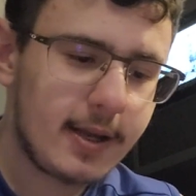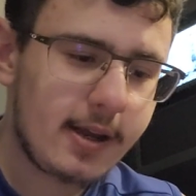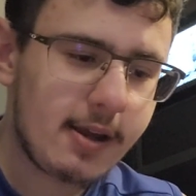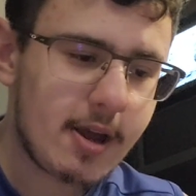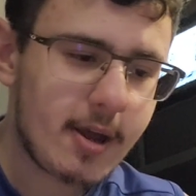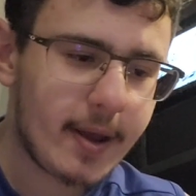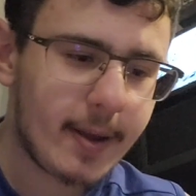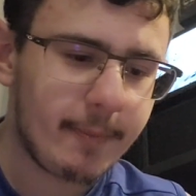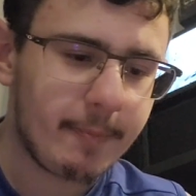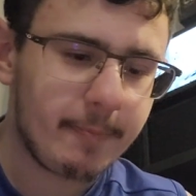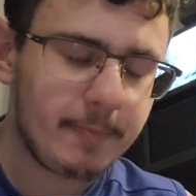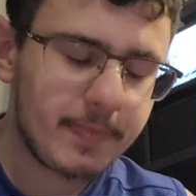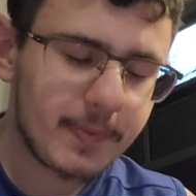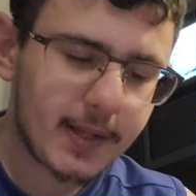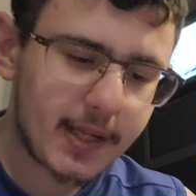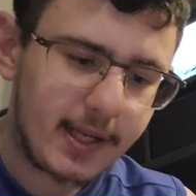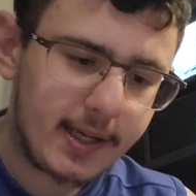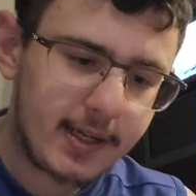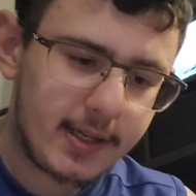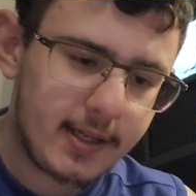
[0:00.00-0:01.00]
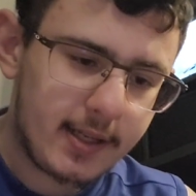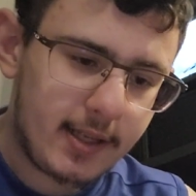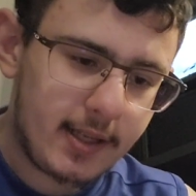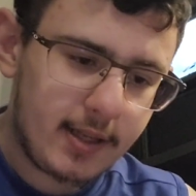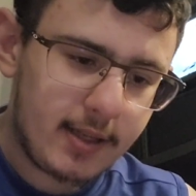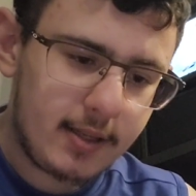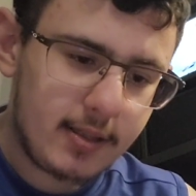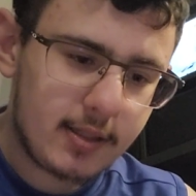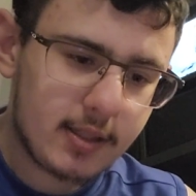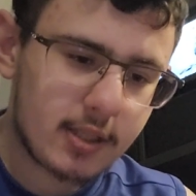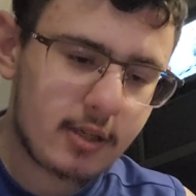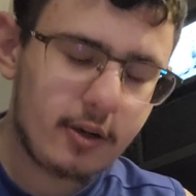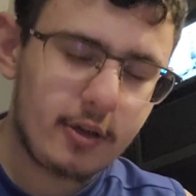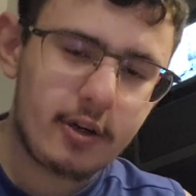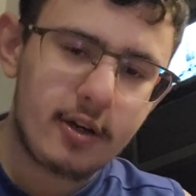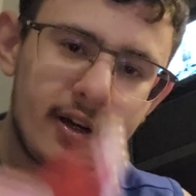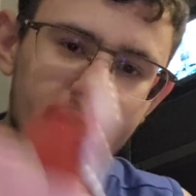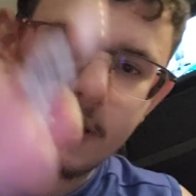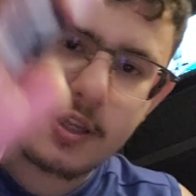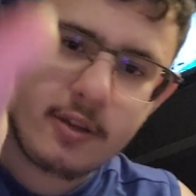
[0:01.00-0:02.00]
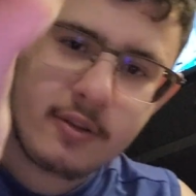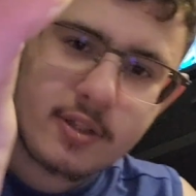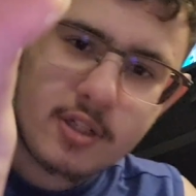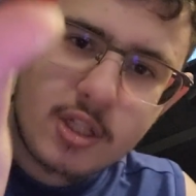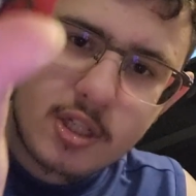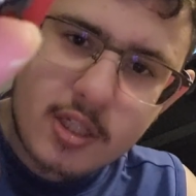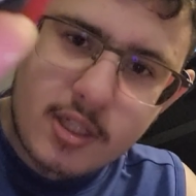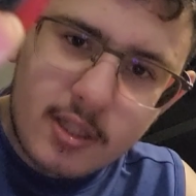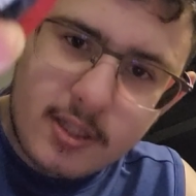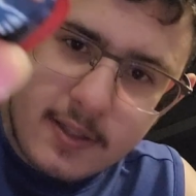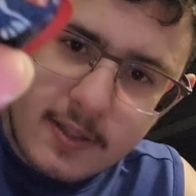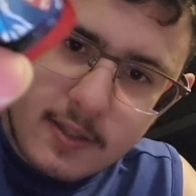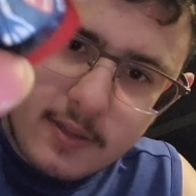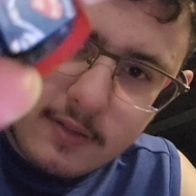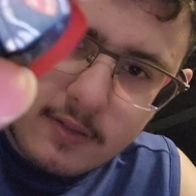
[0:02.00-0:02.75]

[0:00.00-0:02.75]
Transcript: So you're gonna use just